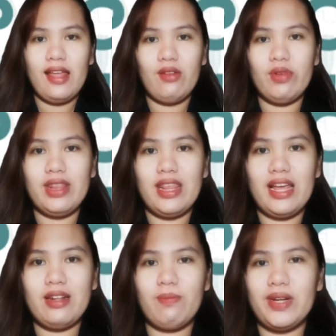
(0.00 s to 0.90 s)
And
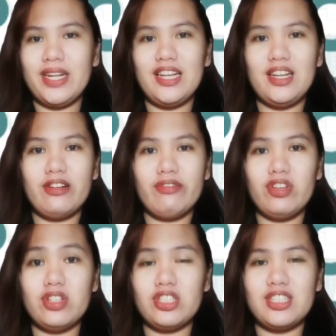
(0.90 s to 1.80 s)
with that,
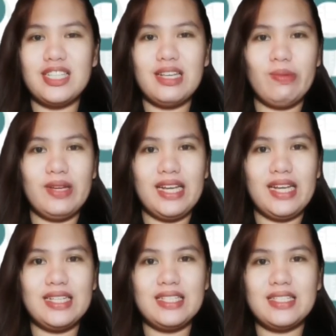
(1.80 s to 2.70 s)
Padayon future
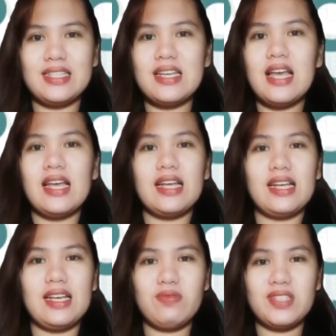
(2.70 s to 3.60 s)
CPAs,
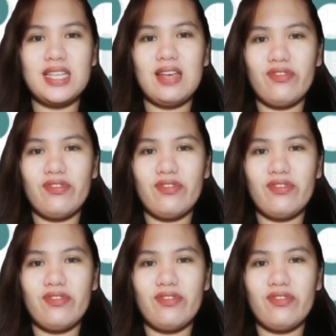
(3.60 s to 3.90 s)
keep